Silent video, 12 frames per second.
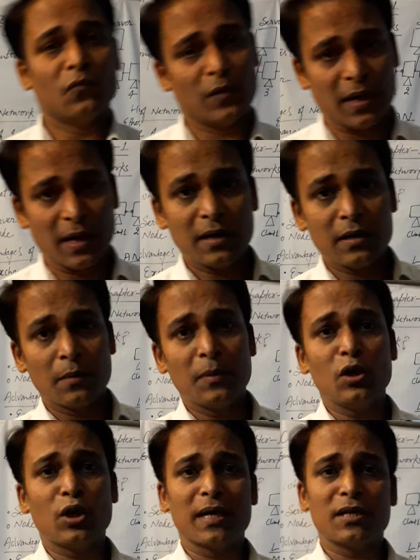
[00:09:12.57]
We can
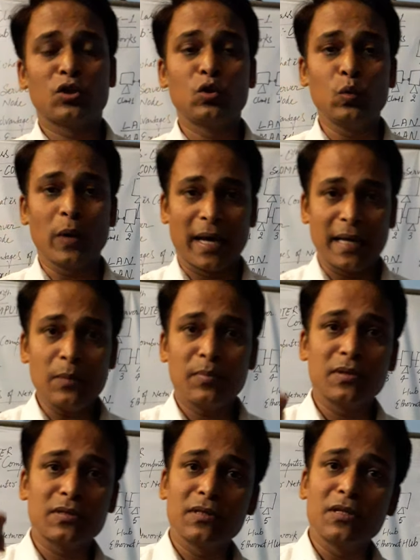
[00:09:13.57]
communicate to any
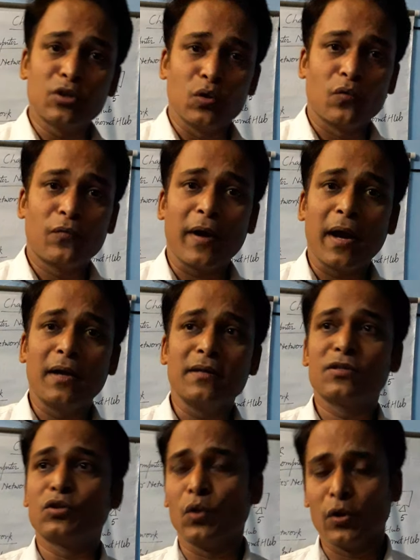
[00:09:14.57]
person, to your
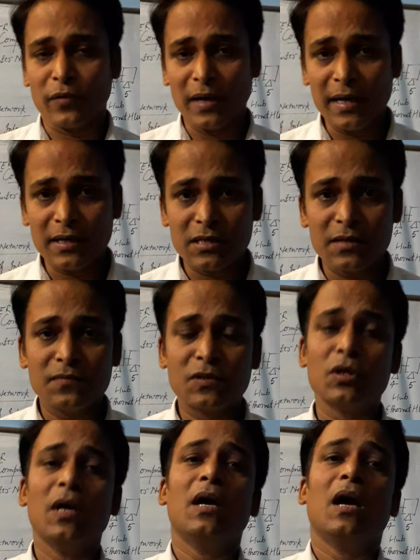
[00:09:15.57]
friends, to your
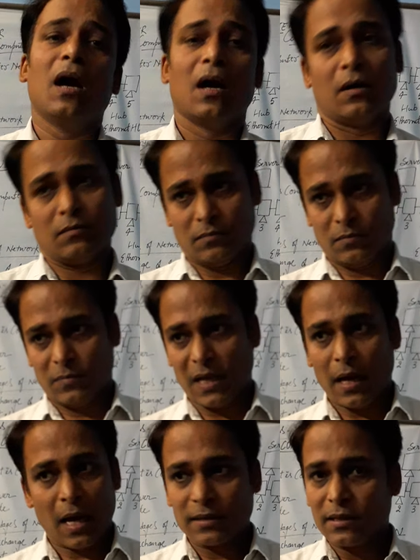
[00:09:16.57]
relatives.
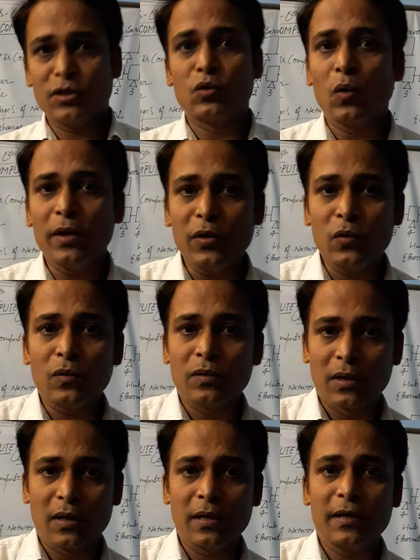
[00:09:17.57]
As I told you
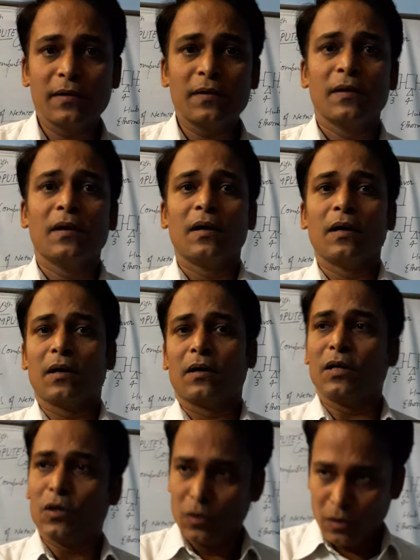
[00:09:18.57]
earlier,
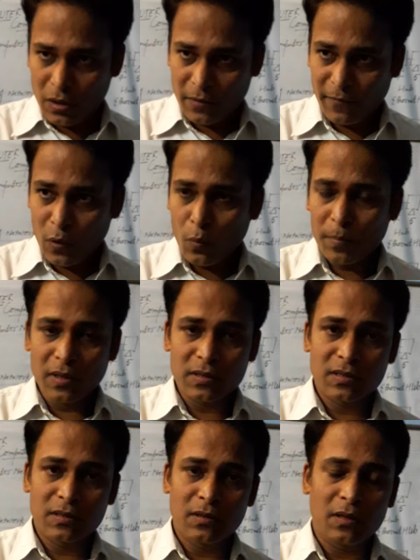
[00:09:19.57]
if
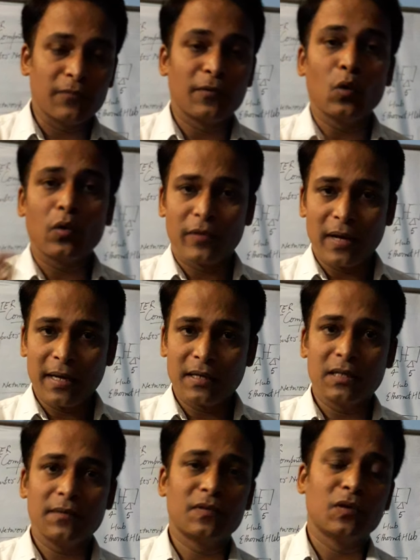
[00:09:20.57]
your
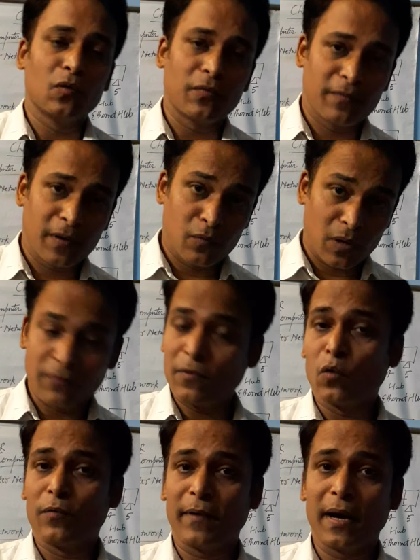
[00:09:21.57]
relatives, if
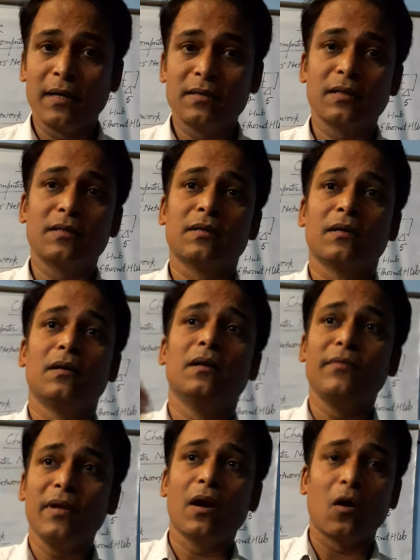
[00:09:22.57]
your friends is
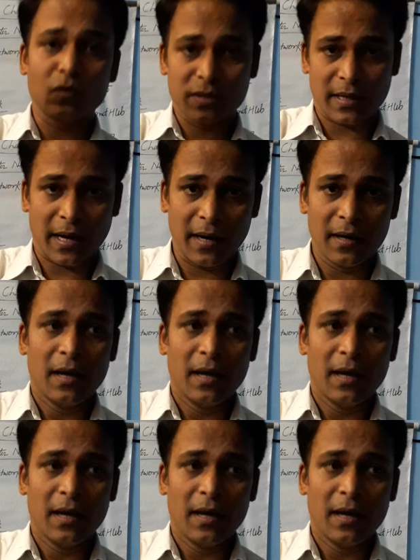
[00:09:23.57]
living outside,